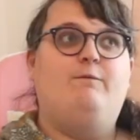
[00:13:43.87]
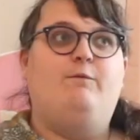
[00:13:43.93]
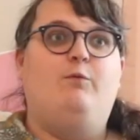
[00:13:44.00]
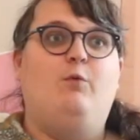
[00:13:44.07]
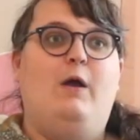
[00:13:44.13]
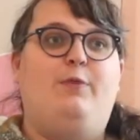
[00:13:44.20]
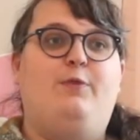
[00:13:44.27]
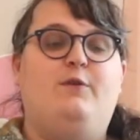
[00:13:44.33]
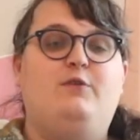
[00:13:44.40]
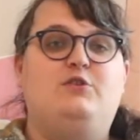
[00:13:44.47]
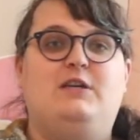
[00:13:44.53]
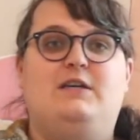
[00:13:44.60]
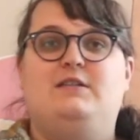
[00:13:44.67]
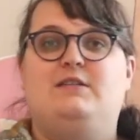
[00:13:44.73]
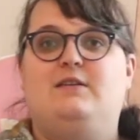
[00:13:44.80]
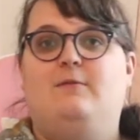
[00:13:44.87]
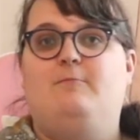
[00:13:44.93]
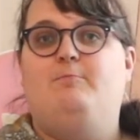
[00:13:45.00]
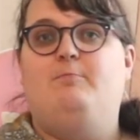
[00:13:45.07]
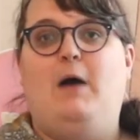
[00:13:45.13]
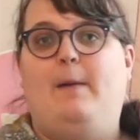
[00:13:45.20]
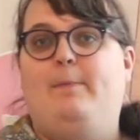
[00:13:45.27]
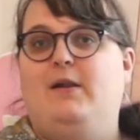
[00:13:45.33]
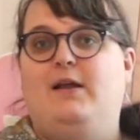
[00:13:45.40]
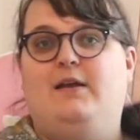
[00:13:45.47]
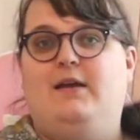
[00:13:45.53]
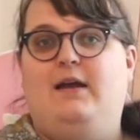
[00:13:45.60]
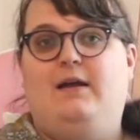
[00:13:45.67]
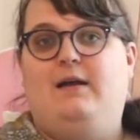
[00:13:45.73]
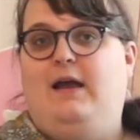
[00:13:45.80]
with just
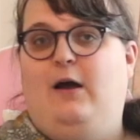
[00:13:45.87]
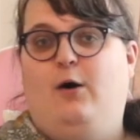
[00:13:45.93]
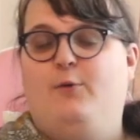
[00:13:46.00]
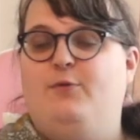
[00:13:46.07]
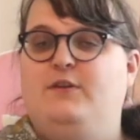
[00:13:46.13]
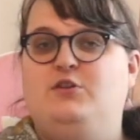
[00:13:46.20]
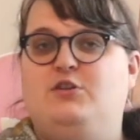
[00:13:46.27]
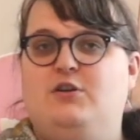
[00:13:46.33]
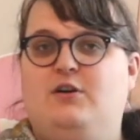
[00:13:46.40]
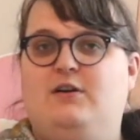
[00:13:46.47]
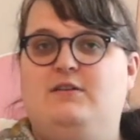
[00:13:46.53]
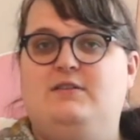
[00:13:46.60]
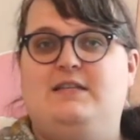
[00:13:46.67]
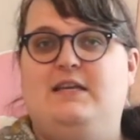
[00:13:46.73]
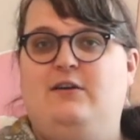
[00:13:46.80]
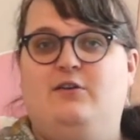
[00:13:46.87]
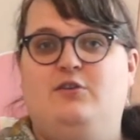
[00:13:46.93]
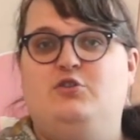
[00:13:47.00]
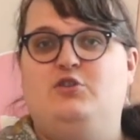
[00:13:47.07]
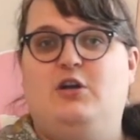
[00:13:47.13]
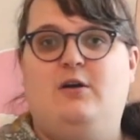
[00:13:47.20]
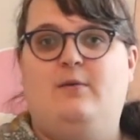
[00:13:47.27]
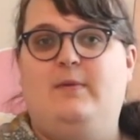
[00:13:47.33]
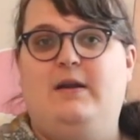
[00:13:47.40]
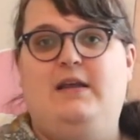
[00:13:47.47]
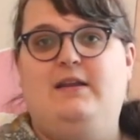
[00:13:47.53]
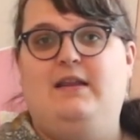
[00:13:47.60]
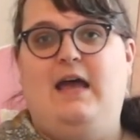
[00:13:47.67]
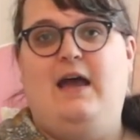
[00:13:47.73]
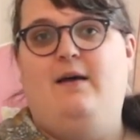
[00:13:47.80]
public health insurance here in Germany
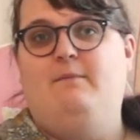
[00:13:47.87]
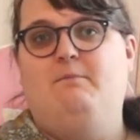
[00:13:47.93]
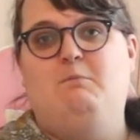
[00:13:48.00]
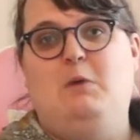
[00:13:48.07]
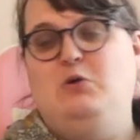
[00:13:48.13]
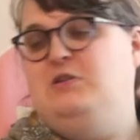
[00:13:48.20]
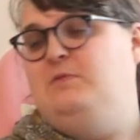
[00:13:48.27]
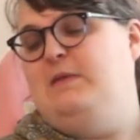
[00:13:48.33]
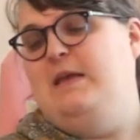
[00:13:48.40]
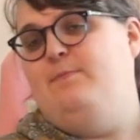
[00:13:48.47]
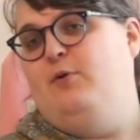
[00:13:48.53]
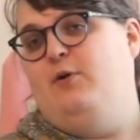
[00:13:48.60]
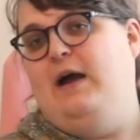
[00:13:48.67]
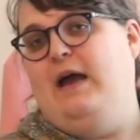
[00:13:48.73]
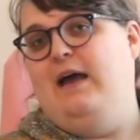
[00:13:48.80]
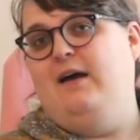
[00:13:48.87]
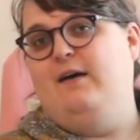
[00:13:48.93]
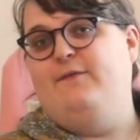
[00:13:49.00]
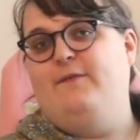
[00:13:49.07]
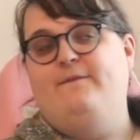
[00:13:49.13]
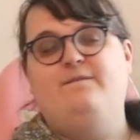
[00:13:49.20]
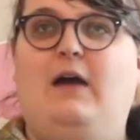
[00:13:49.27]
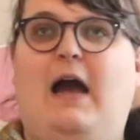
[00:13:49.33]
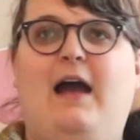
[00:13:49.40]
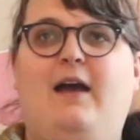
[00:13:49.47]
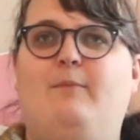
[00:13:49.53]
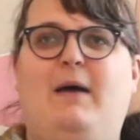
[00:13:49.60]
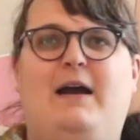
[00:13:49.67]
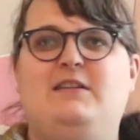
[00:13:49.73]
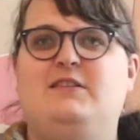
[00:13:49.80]
that most people have.
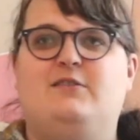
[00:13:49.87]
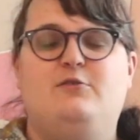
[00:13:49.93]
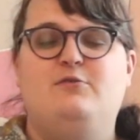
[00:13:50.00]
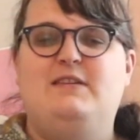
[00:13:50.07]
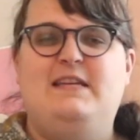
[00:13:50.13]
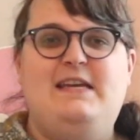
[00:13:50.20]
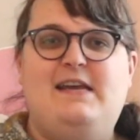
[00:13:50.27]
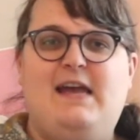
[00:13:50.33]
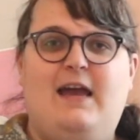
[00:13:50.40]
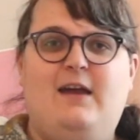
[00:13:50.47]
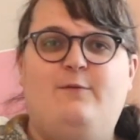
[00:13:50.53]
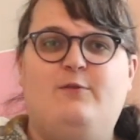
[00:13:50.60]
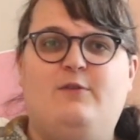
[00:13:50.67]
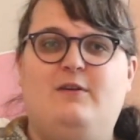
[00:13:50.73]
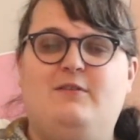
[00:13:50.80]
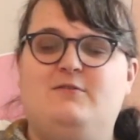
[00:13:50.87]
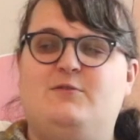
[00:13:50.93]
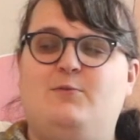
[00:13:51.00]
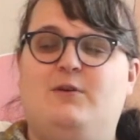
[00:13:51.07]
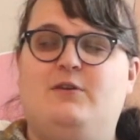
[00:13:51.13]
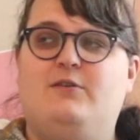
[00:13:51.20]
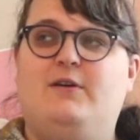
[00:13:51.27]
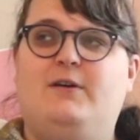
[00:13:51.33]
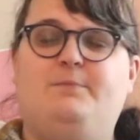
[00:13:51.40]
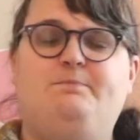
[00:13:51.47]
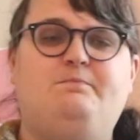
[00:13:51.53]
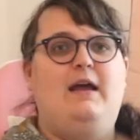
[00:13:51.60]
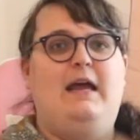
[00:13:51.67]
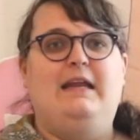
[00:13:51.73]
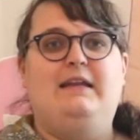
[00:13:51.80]
Mine's through TK for those wondering.
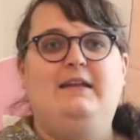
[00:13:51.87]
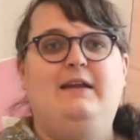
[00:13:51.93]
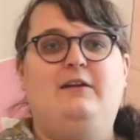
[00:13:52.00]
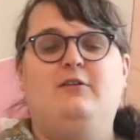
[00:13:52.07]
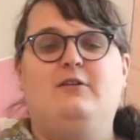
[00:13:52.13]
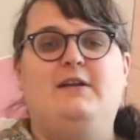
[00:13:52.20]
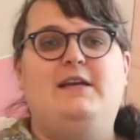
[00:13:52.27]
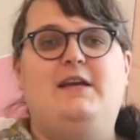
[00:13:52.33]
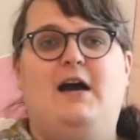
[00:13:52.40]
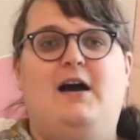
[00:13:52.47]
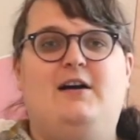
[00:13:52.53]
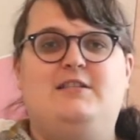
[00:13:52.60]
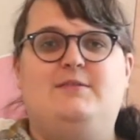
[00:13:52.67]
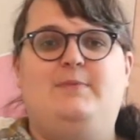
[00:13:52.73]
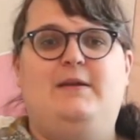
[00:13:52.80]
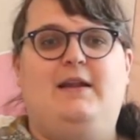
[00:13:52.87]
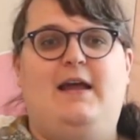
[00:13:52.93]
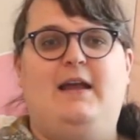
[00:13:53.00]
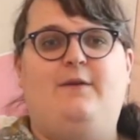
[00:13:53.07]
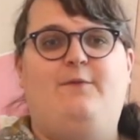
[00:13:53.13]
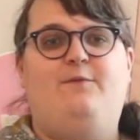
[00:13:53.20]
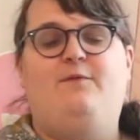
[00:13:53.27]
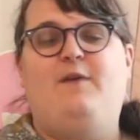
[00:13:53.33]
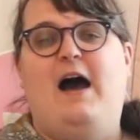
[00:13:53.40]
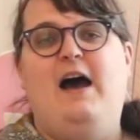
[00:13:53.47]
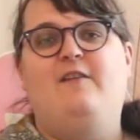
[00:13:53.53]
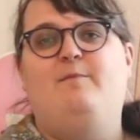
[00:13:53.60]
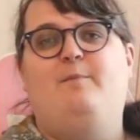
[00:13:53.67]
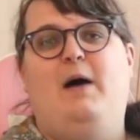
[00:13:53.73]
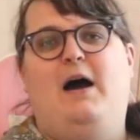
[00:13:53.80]
It literally costs me like
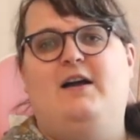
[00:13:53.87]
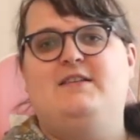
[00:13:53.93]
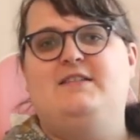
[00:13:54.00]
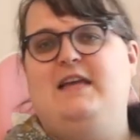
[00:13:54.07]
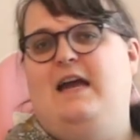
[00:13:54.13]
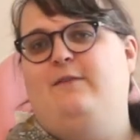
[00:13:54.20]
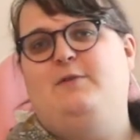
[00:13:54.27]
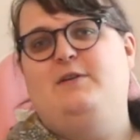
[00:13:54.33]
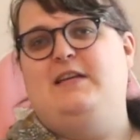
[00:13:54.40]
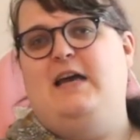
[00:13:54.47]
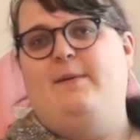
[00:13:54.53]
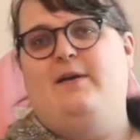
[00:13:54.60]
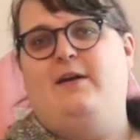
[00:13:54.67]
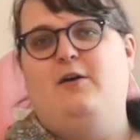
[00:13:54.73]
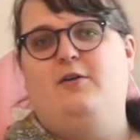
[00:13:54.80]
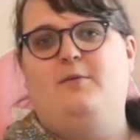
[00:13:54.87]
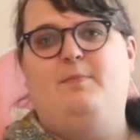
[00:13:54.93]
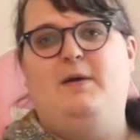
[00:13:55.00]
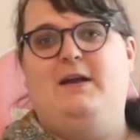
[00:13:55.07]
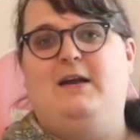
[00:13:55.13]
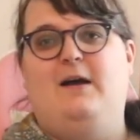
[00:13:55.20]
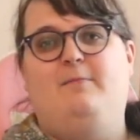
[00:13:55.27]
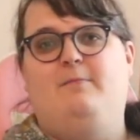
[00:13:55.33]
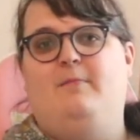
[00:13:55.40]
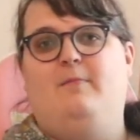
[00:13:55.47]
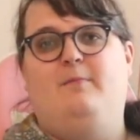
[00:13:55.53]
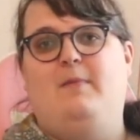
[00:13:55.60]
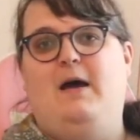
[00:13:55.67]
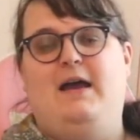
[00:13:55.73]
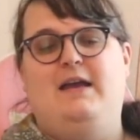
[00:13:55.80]
$5 every time I go to pick up
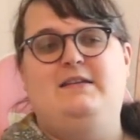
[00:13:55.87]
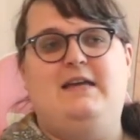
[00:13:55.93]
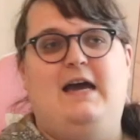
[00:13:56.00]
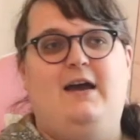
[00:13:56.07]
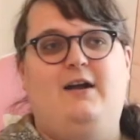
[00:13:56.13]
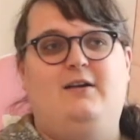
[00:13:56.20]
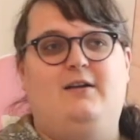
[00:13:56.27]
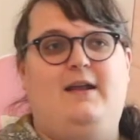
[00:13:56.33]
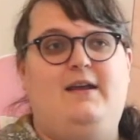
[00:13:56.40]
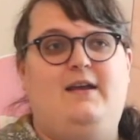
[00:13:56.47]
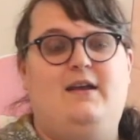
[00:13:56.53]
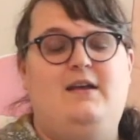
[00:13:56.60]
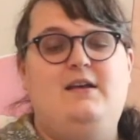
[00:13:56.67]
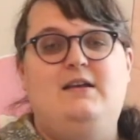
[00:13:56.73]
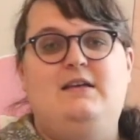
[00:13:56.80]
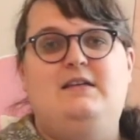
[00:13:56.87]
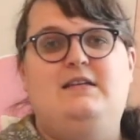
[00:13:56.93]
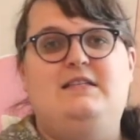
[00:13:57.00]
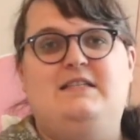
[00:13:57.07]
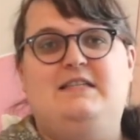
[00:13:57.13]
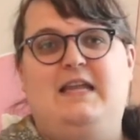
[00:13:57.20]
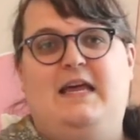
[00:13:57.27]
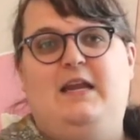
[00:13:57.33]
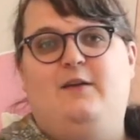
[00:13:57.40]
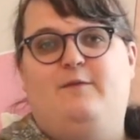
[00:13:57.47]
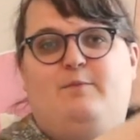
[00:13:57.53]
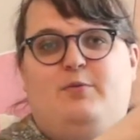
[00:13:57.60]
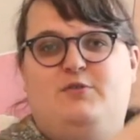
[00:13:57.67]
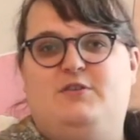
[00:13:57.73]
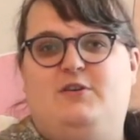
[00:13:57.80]
my entire like slate of
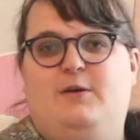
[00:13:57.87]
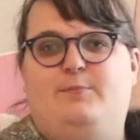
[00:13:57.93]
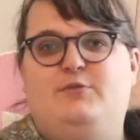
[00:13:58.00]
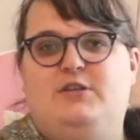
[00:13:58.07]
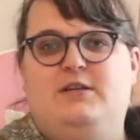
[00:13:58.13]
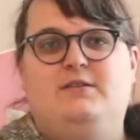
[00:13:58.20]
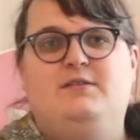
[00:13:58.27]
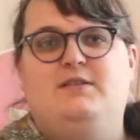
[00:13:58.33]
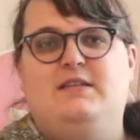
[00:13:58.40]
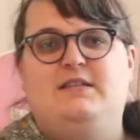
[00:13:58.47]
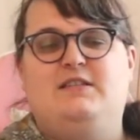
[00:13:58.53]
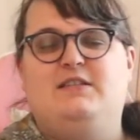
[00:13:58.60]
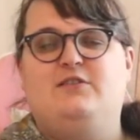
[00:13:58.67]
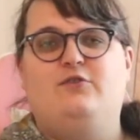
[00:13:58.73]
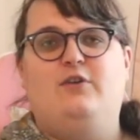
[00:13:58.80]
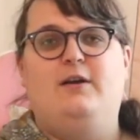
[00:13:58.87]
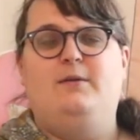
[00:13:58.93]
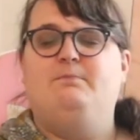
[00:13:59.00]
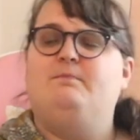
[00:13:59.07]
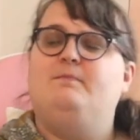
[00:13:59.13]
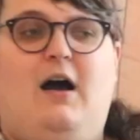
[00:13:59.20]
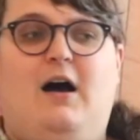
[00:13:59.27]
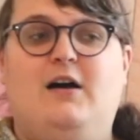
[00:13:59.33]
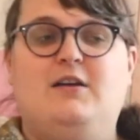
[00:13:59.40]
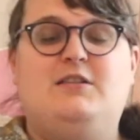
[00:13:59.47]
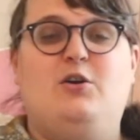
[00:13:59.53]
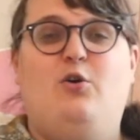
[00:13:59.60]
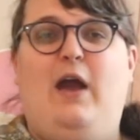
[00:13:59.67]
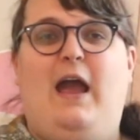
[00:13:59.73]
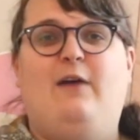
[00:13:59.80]
prescriptions. It's great.
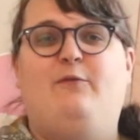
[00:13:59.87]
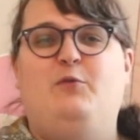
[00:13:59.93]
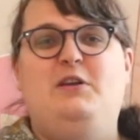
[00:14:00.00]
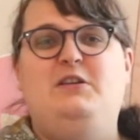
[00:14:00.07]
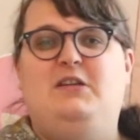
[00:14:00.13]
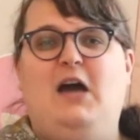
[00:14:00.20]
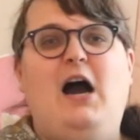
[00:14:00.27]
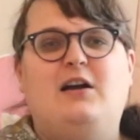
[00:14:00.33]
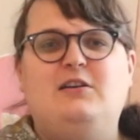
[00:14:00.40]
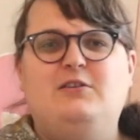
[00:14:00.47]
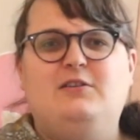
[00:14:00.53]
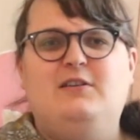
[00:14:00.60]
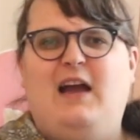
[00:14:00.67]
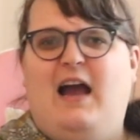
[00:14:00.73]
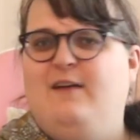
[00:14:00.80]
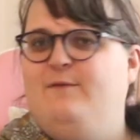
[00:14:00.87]
Also, every doctor I